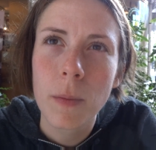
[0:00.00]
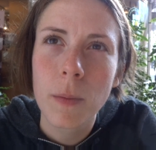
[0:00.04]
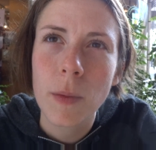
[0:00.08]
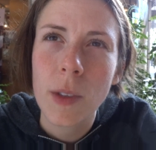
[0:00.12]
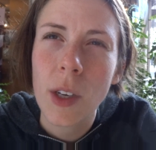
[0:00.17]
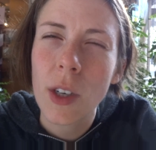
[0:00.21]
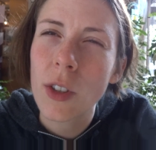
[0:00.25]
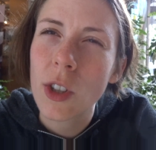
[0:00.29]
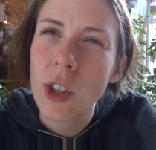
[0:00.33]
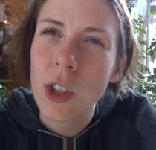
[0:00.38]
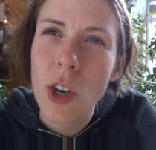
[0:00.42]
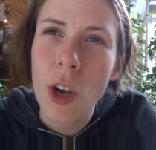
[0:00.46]

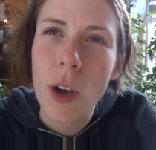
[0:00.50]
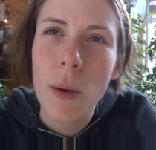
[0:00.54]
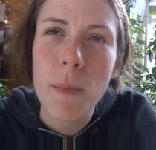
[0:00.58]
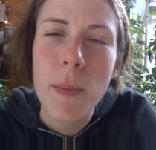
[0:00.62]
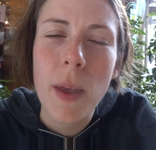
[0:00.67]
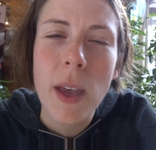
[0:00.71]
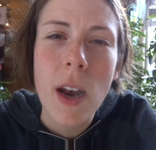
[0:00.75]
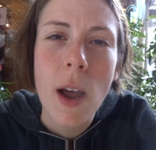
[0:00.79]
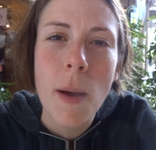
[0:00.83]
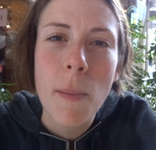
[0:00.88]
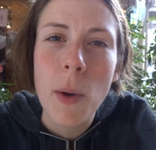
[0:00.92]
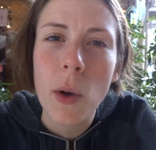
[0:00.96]
There's no,
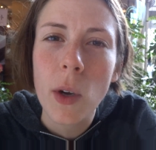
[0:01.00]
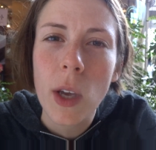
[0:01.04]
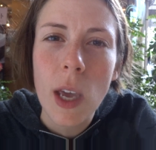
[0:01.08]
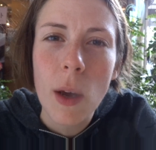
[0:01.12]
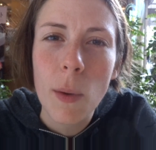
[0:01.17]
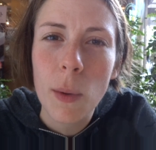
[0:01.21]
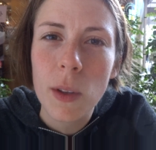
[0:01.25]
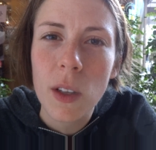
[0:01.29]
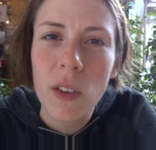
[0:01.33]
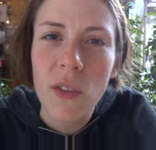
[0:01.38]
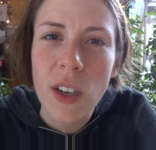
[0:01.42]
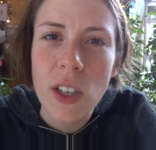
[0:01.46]
then I'm okay
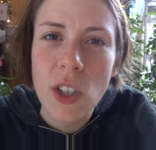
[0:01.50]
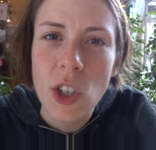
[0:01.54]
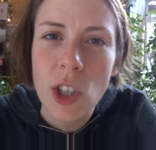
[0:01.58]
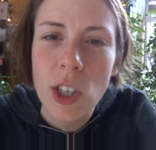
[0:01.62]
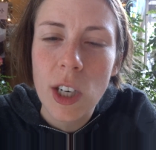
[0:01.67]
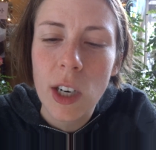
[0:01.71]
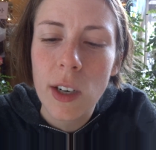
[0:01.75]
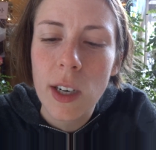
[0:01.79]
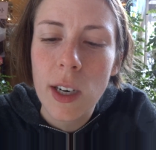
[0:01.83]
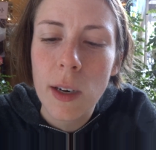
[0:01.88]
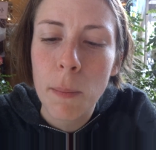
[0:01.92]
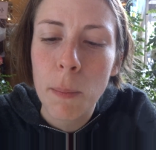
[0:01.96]
with a
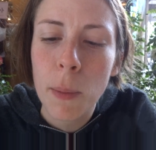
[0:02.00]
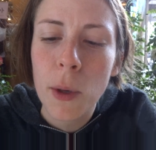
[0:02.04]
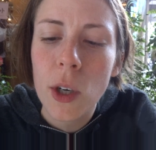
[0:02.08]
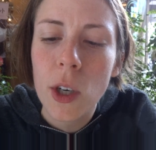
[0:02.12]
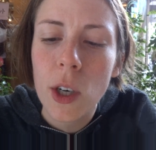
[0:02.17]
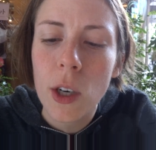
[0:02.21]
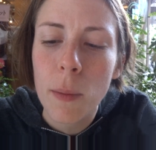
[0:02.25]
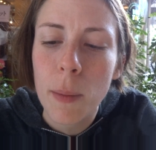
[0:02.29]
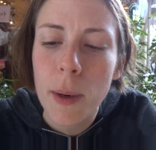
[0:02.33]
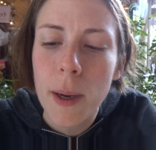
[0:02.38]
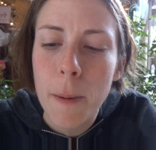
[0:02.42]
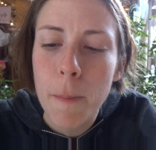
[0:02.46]
vegetarian
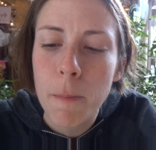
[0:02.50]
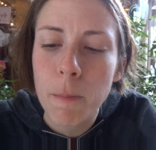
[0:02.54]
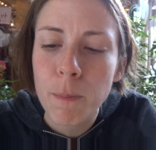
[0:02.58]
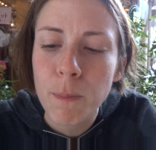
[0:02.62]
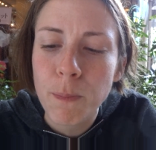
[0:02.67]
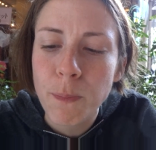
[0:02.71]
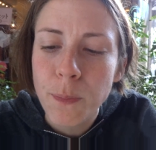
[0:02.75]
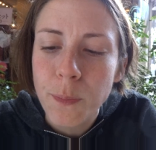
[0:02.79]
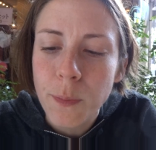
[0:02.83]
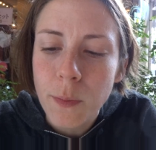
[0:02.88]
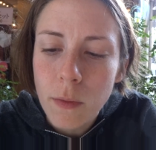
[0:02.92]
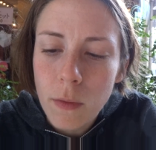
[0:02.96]
burger, but
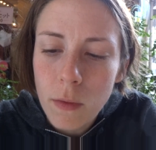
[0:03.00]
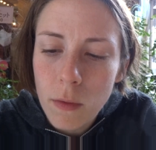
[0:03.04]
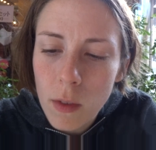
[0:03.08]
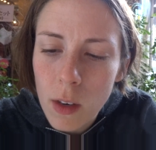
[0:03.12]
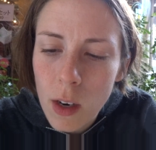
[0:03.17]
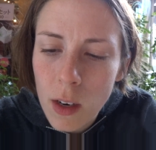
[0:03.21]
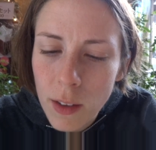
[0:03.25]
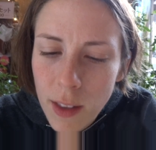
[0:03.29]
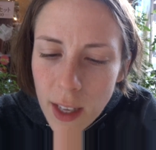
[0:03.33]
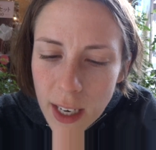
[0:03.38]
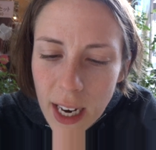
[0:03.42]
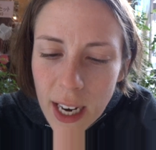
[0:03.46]

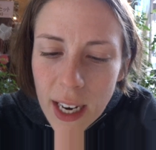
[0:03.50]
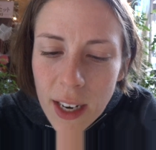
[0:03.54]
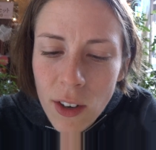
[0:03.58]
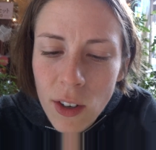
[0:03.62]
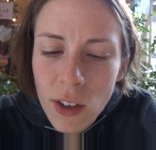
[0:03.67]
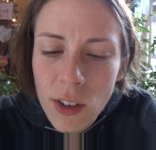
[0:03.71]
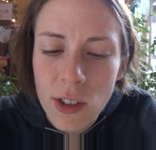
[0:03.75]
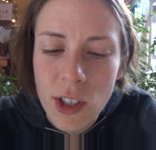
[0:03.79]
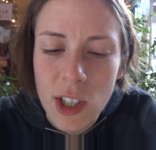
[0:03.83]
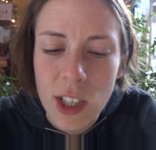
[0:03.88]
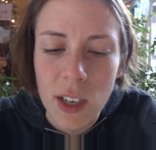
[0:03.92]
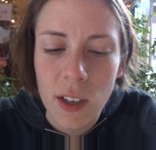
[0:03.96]
the
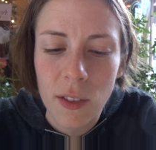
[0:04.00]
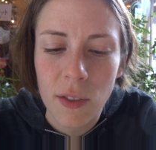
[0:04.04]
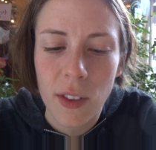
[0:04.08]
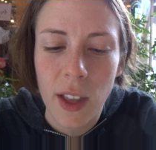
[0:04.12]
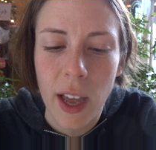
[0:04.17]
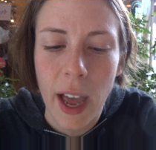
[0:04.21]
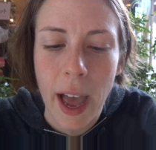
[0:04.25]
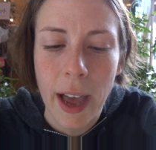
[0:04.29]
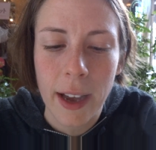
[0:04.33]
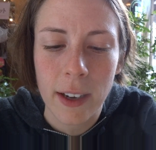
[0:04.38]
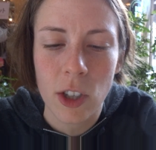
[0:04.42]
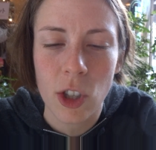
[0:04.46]
innards of the
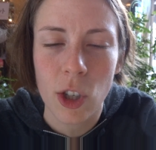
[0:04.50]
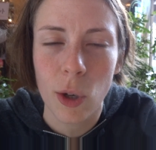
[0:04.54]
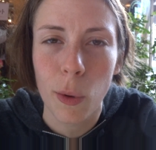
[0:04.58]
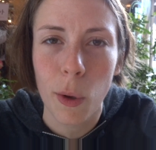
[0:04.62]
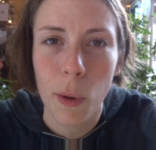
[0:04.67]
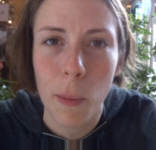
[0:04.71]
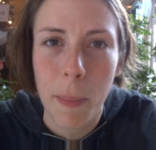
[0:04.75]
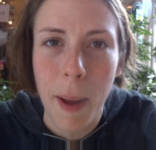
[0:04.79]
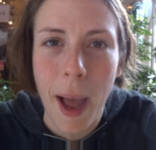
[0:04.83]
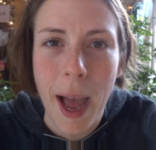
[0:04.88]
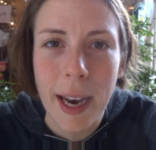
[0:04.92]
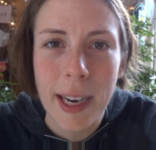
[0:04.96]
actual
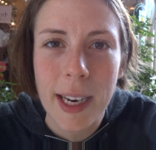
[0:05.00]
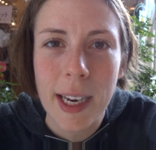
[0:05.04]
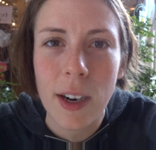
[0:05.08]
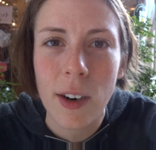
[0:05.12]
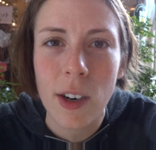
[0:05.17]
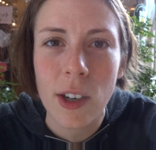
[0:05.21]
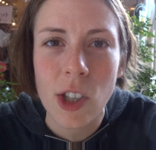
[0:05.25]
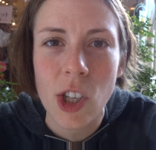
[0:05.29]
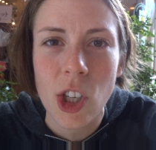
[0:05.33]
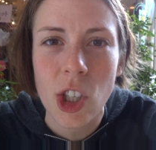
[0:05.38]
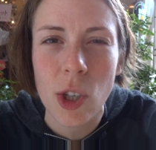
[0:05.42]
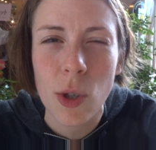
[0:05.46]
patty
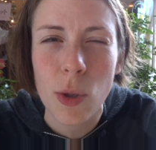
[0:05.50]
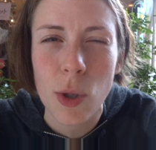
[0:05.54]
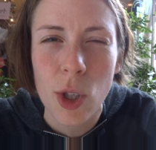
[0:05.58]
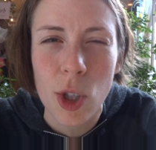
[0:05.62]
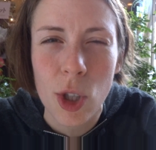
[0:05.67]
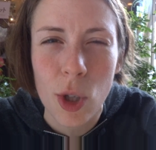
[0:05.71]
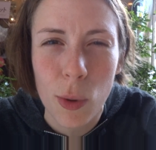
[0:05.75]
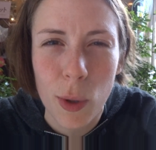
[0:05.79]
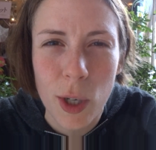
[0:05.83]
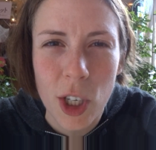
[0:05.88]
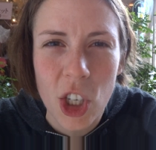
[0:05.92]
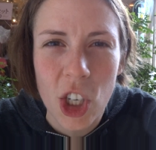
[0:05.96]
are so
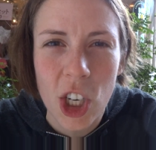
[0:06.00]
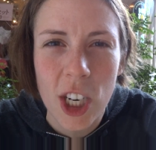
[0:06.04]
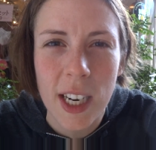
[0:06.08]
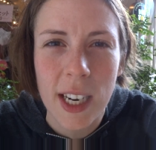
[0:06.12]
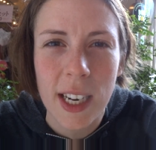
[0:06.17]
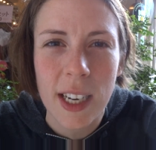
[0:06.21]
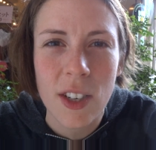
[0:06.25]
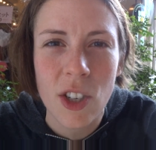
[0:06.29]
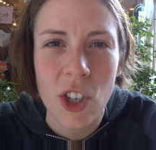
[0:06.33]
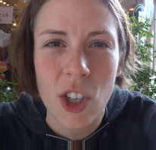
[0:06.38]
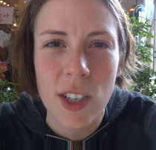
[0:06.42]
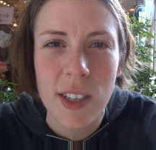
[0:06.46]
squishy
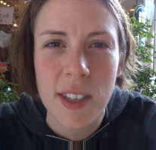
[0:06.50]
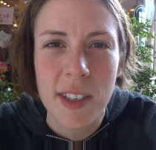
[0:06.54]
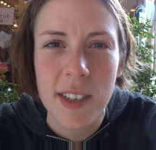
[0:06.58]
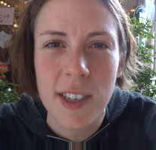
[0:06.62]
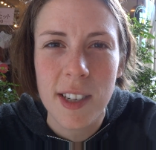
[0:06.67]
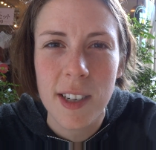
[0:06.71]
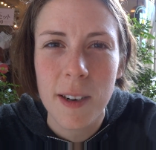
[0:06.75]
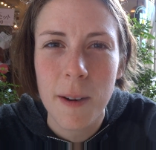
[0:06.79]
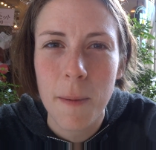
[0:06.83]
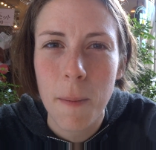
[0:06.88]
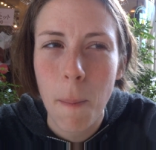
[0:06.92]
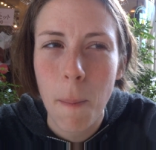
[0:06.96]
and just,